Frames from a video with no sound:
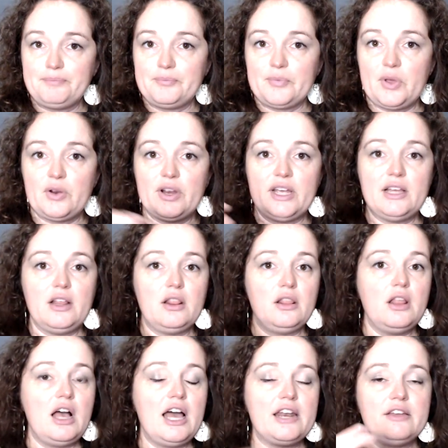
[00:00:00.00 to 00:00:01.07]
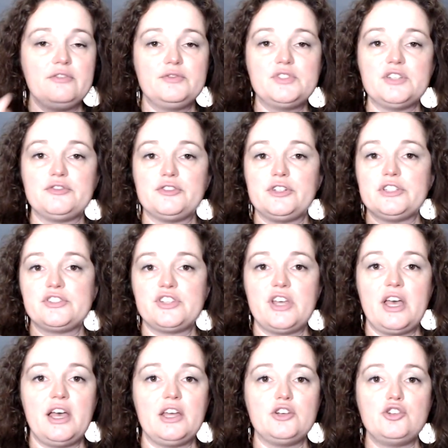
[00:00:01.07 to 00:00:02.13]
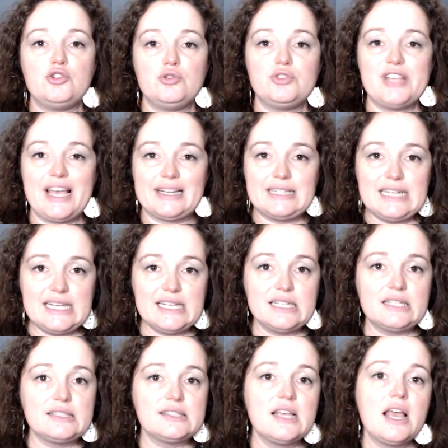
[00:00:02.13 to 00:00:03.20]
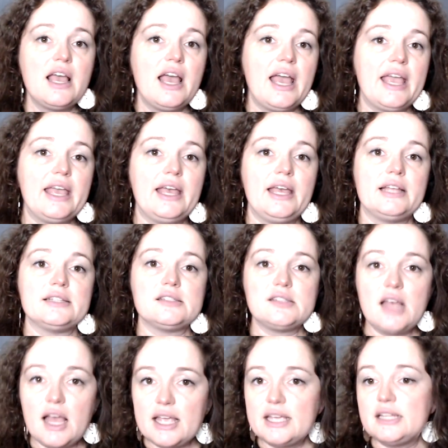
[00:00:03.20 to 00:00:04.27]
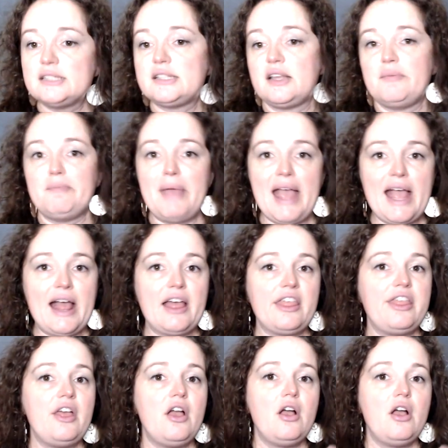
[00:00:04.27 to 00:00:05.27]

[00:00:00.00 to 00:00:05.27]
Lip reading: All right, a lot of different new techniques and science and math